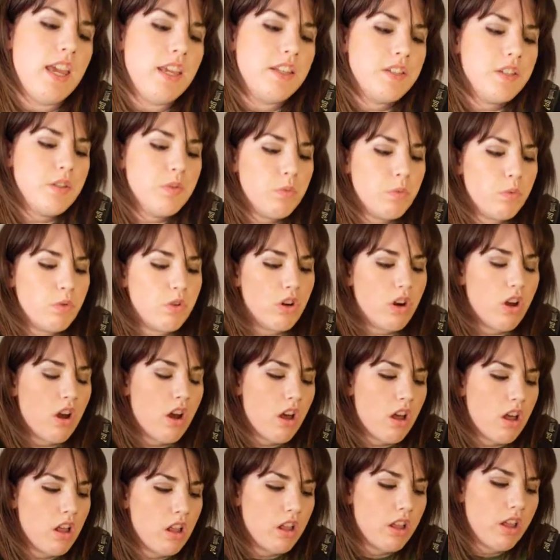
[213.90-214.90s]
Andy
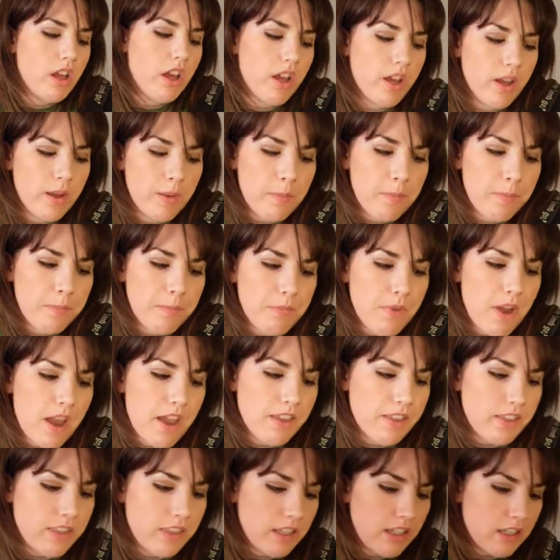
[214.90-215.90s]
Warhol,
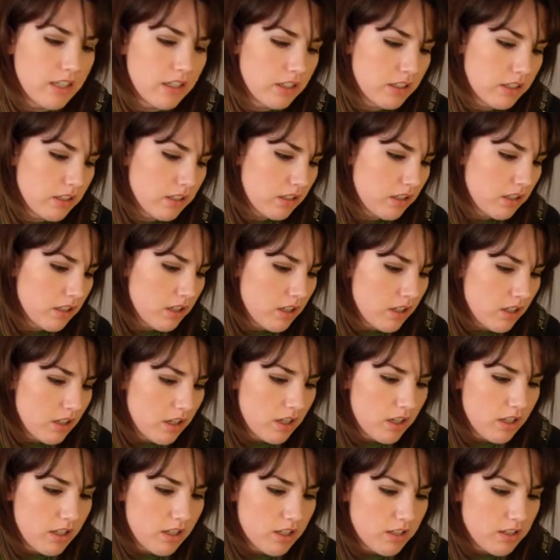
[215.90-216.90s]
I think
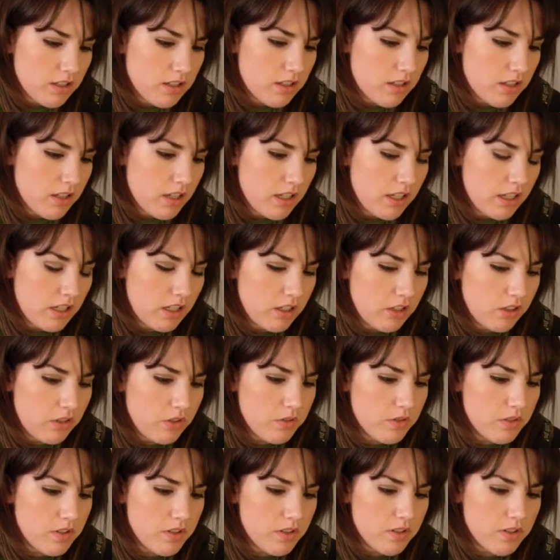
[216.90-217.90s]
he
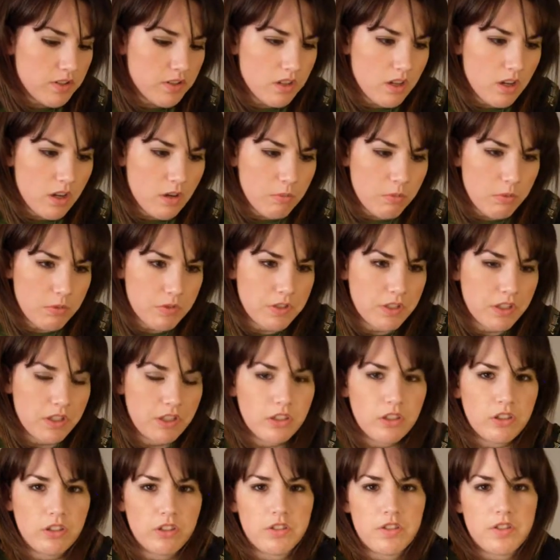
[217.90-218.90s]
uses a
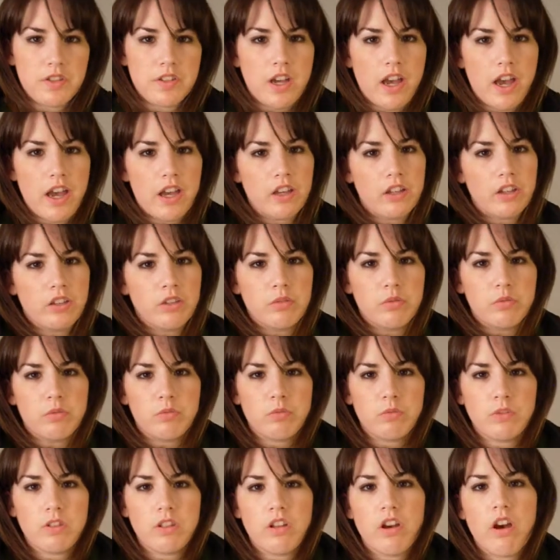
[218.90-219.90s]
particular style
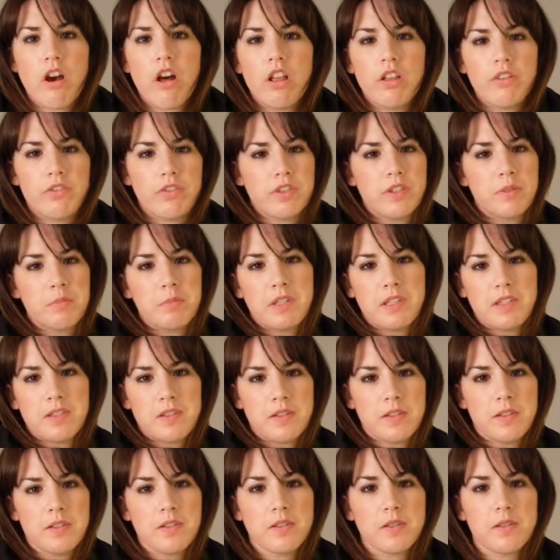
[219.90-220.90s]
with all of his
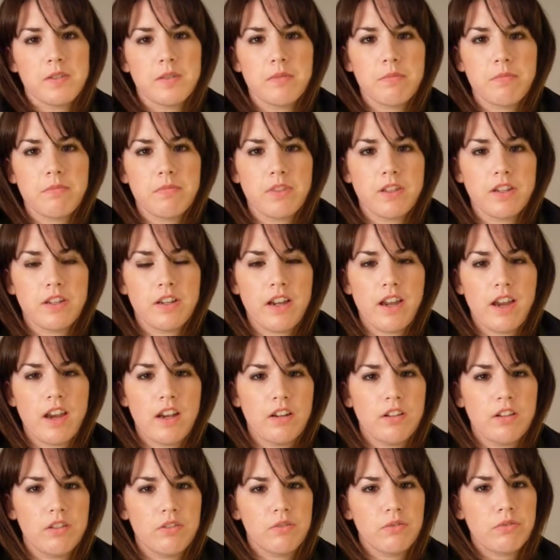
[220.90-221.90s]
pieces. They're
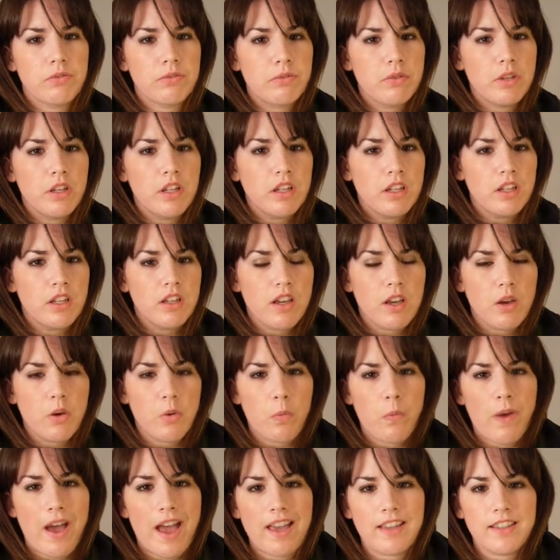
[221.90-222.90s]
kind of
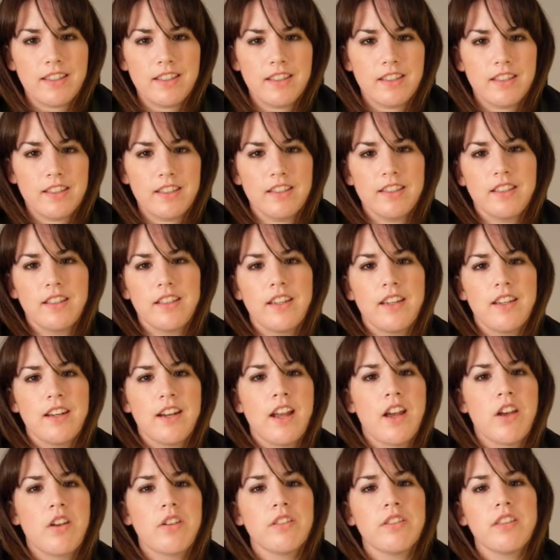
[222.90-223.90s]
wacky and
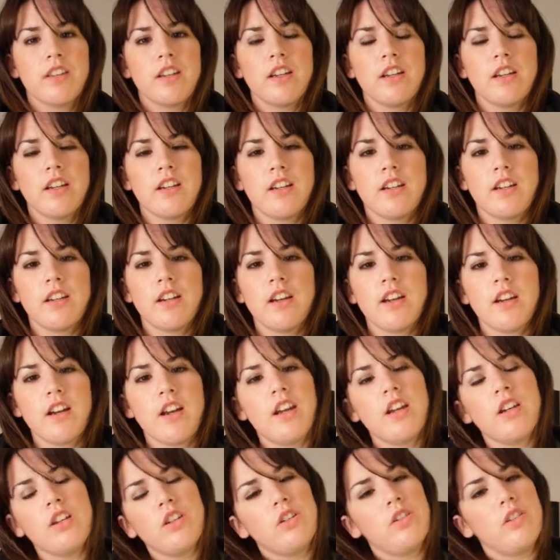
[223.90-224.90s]
out there
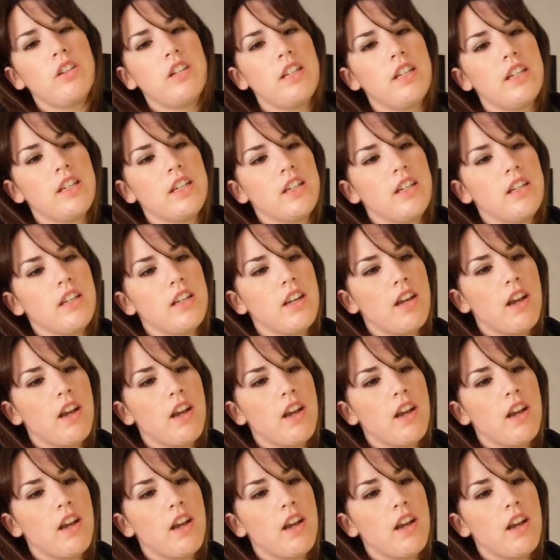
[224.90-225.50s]
and unique.